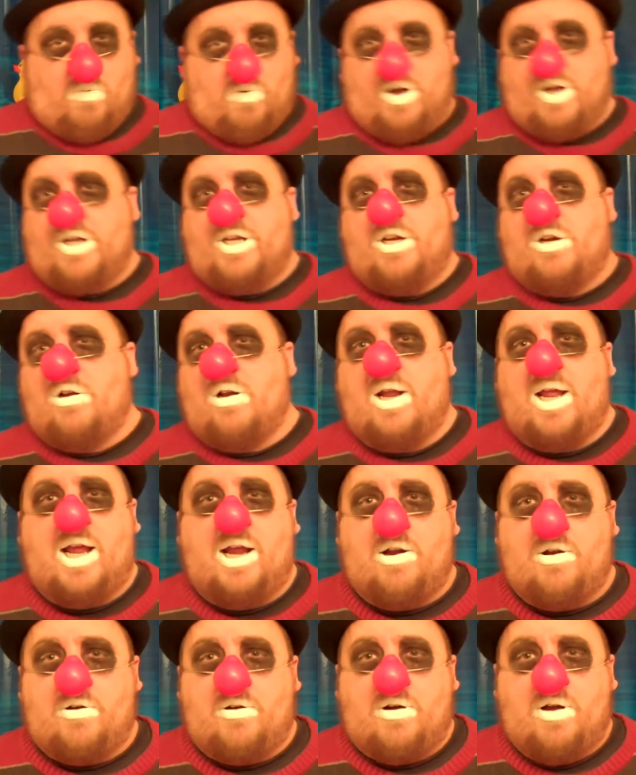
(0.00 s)
One year
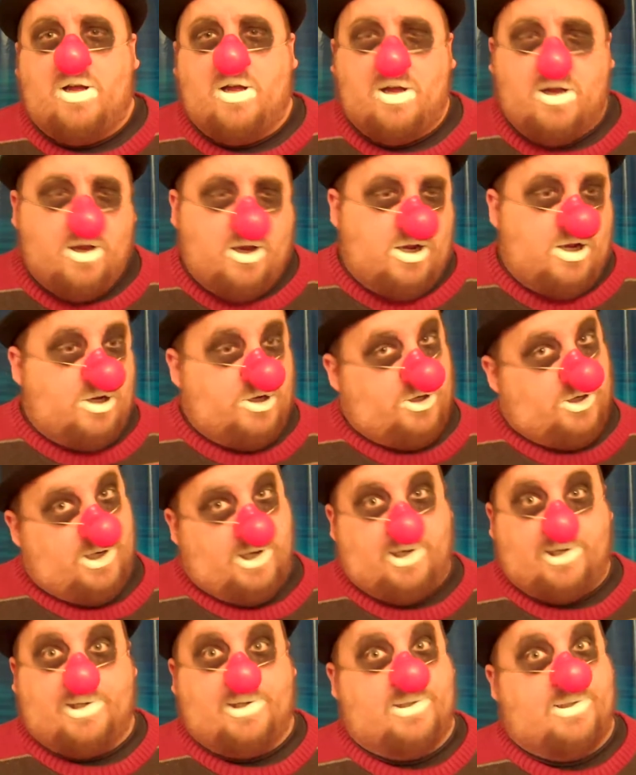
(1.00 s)
later,
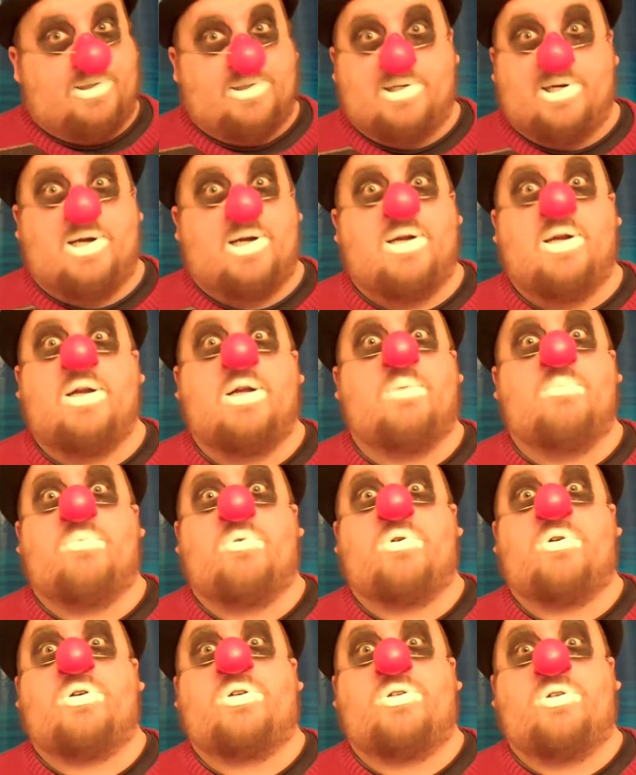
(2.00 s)
Jack is not any
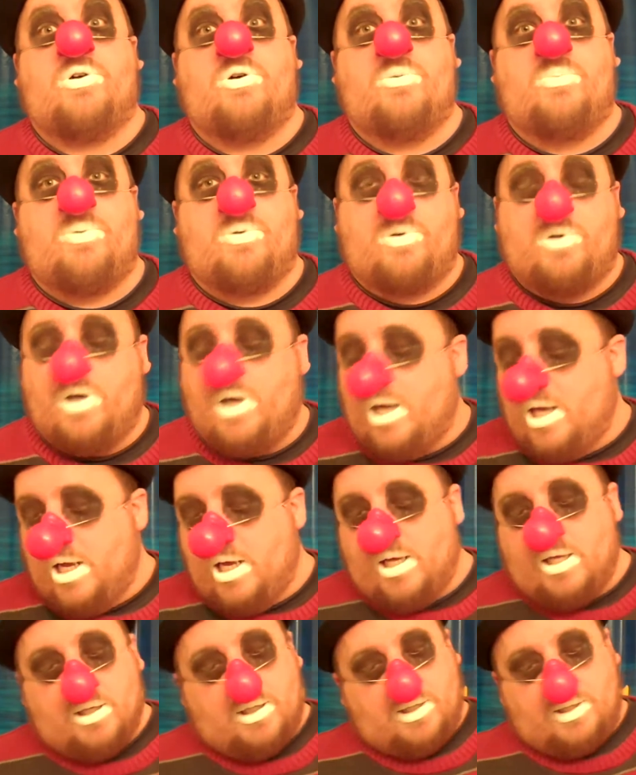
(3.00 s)
more sober,
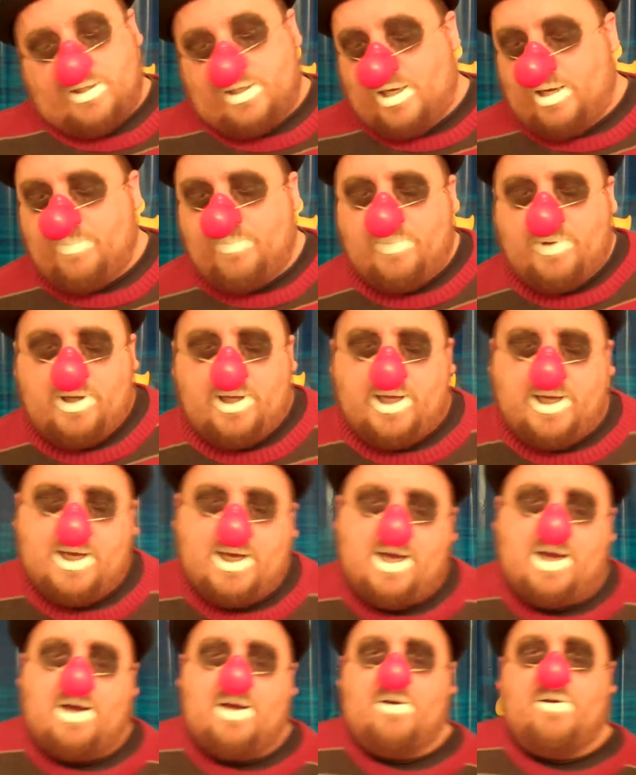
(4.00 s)
stumbling
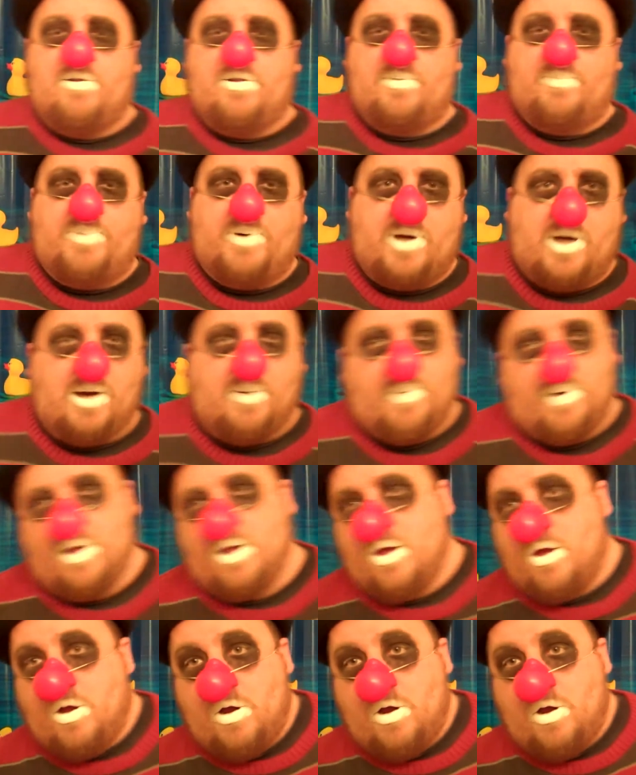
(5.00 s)
out of the pub.